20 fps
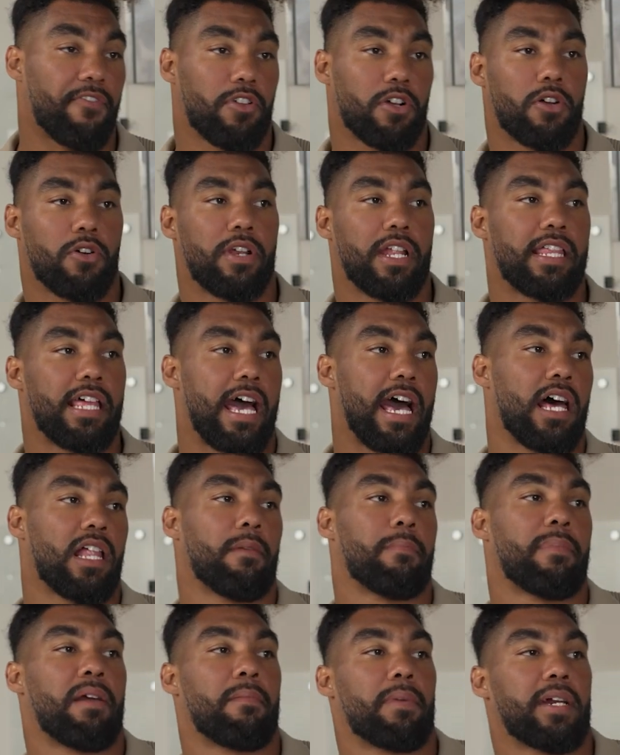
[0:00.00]
going to that
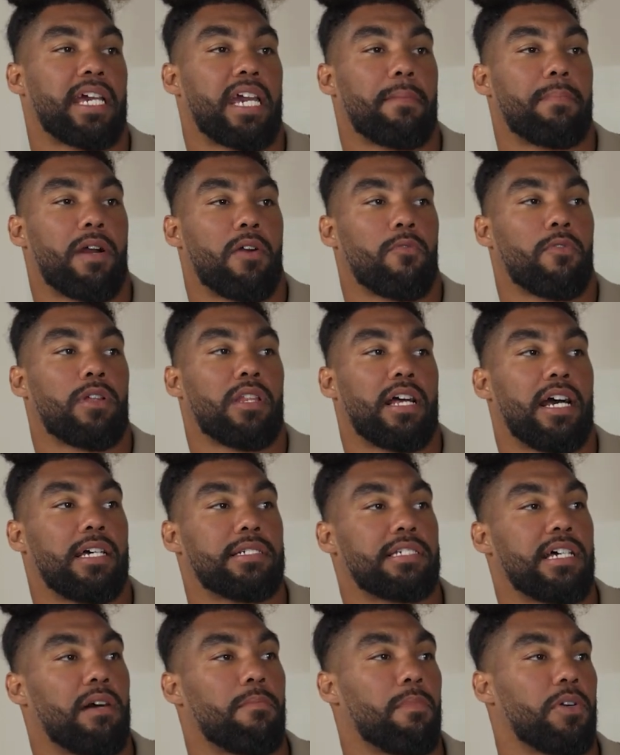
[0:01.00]
Alabama camp, I
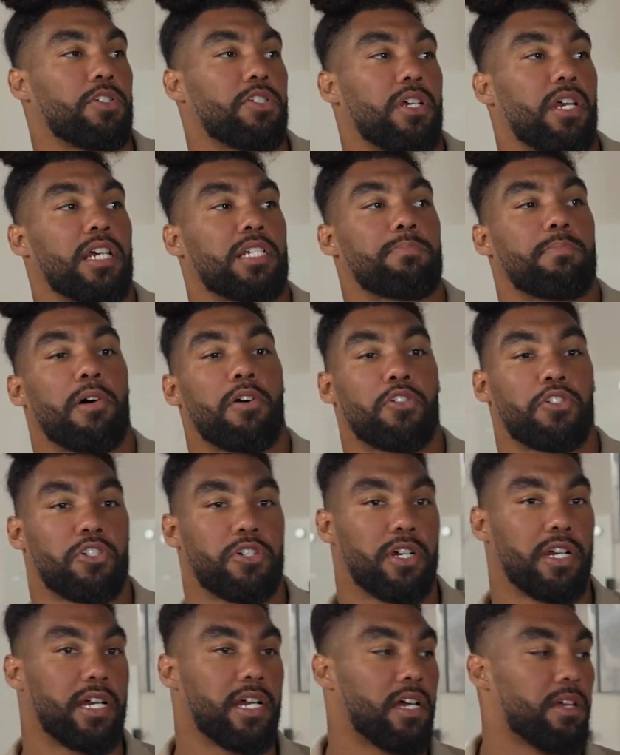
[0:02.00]
realized how much
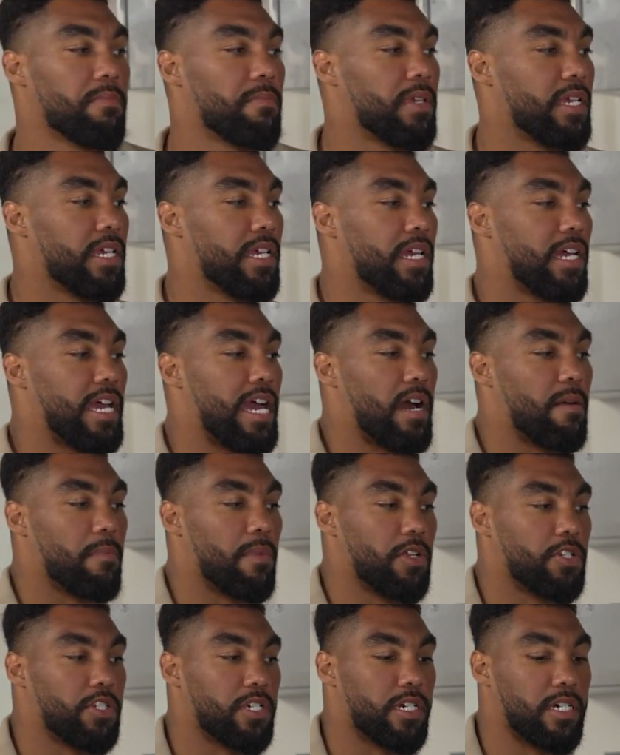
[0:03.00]
exposure it helped me get, how
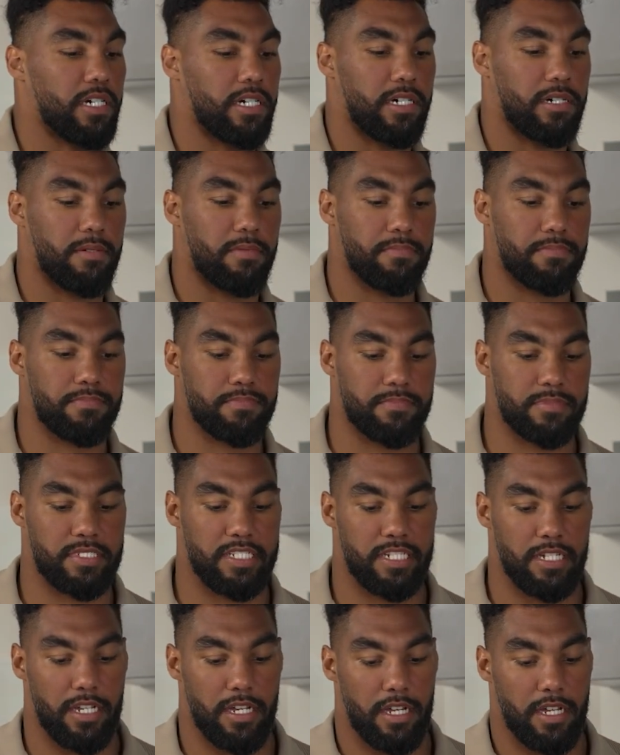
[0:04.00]
much
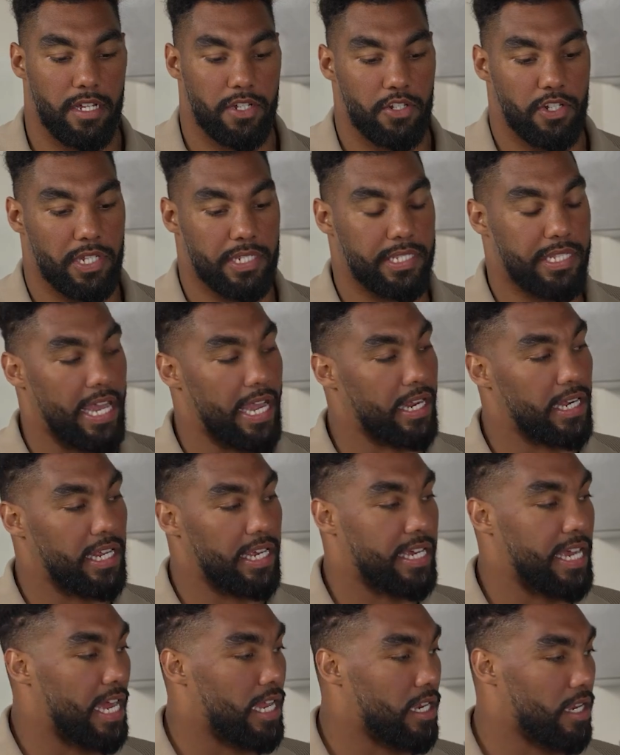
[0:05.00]
just
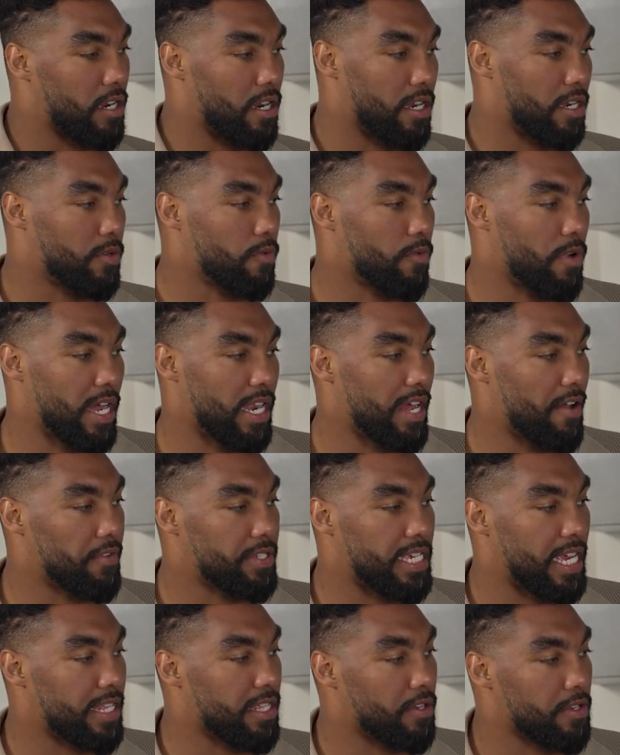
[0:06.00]
technique I learned while I
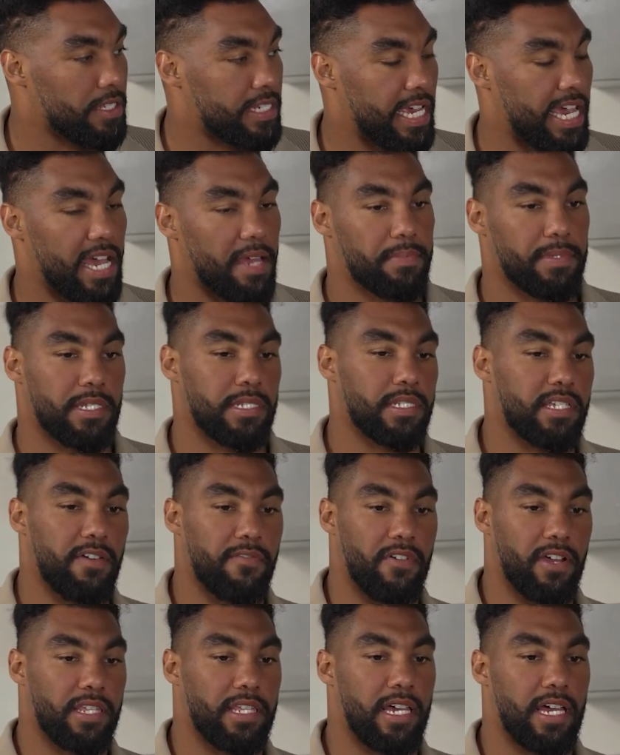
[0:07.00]
was at those camps and
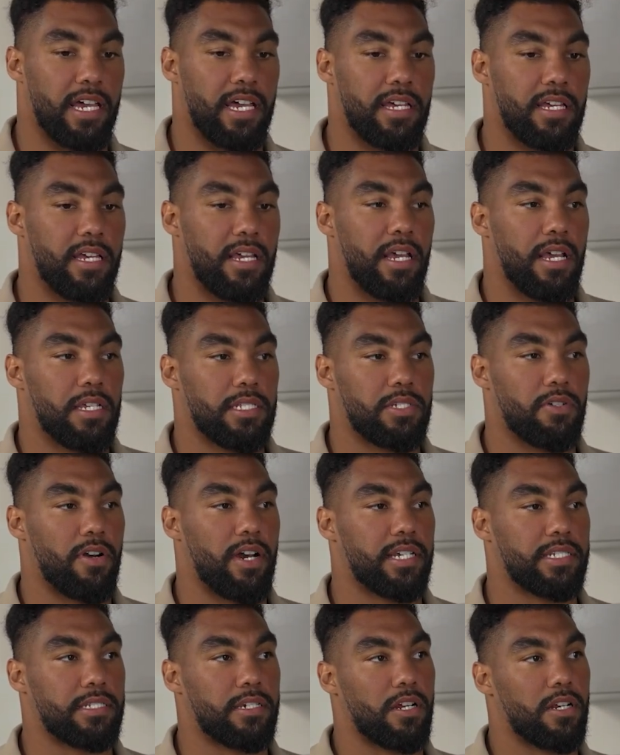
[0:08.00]
stuff like that. So
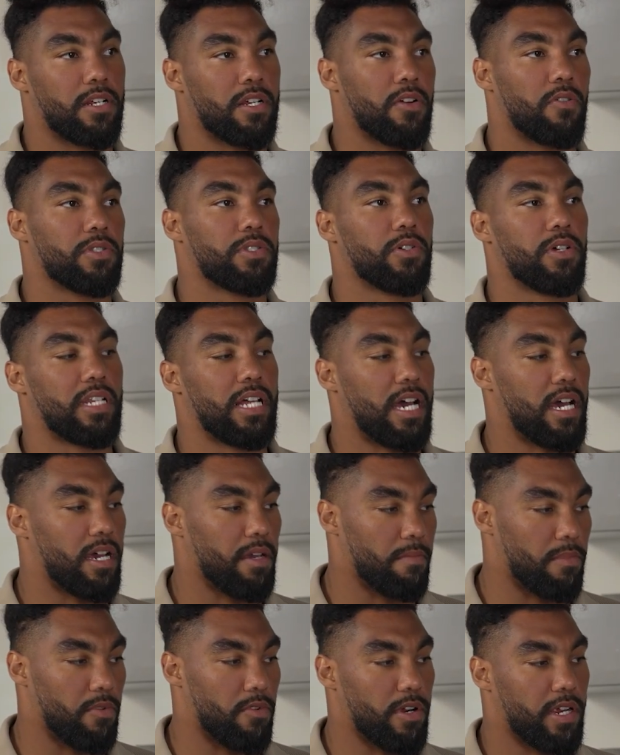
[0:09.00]
I started going to a
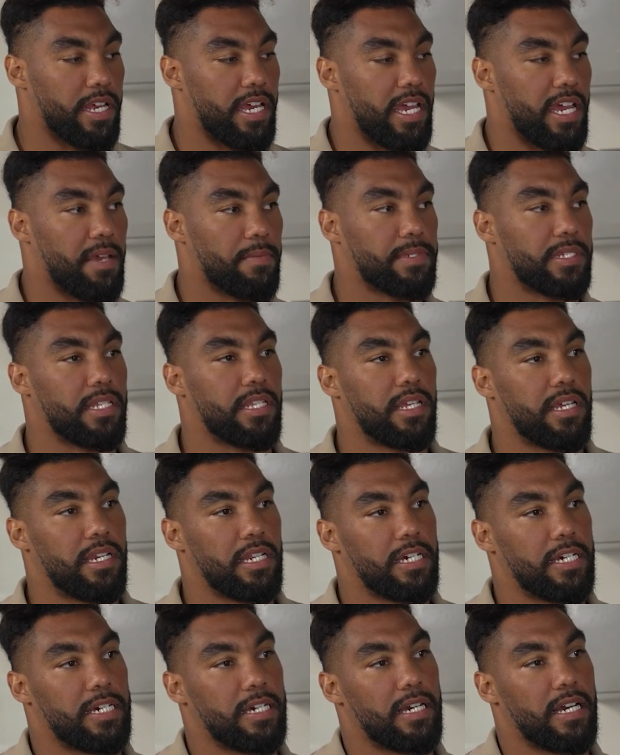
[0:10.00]
lot more camps, and then
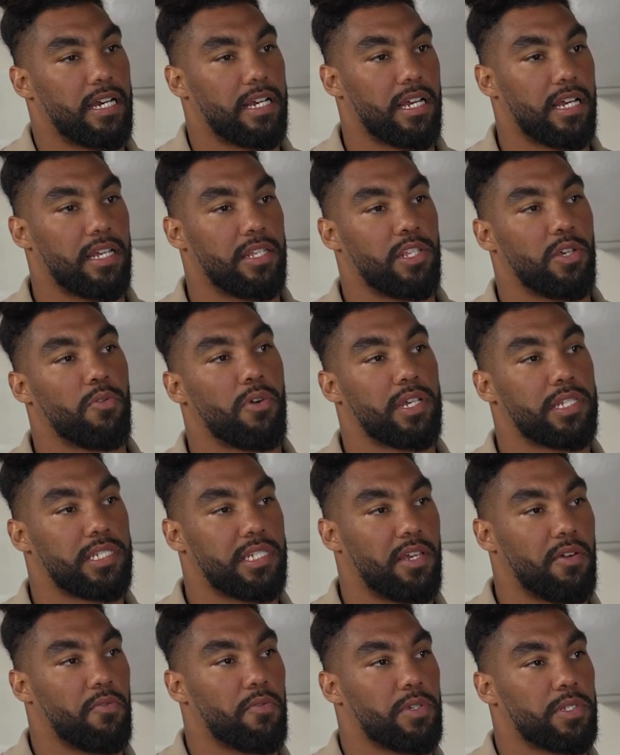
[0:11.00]

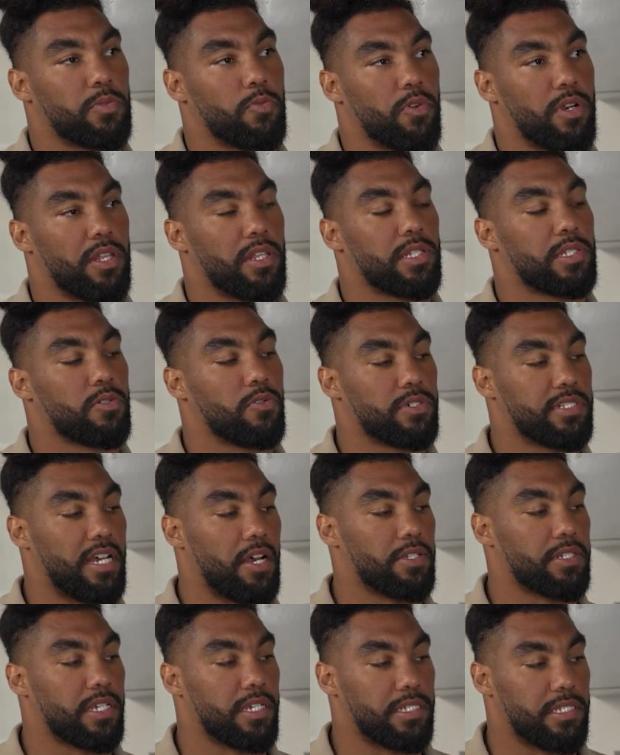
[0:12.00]
USC was one of the schools I
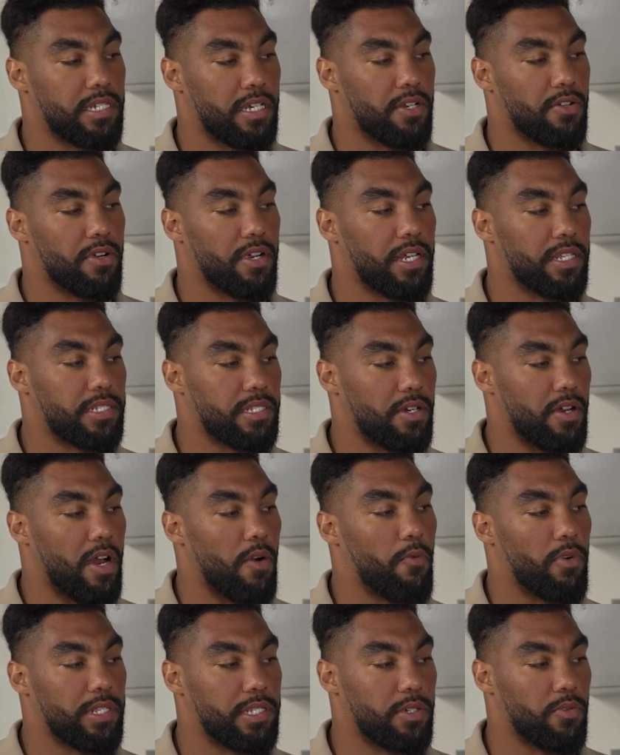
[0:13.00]
was considering. So I
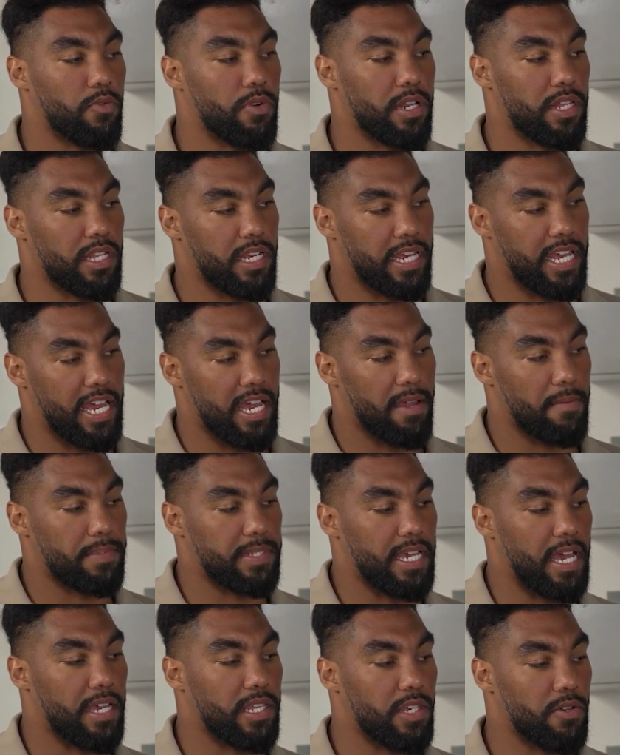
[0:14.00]
went to one of the
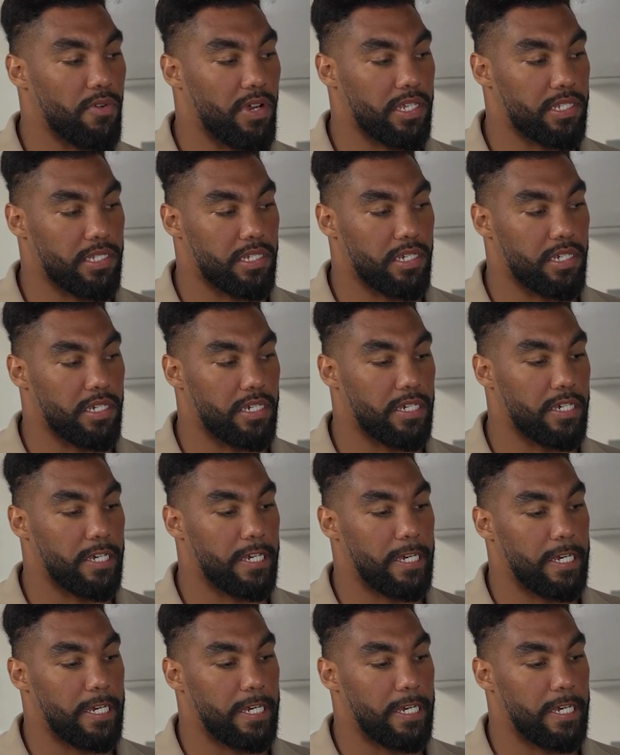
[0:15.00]
camps at USC,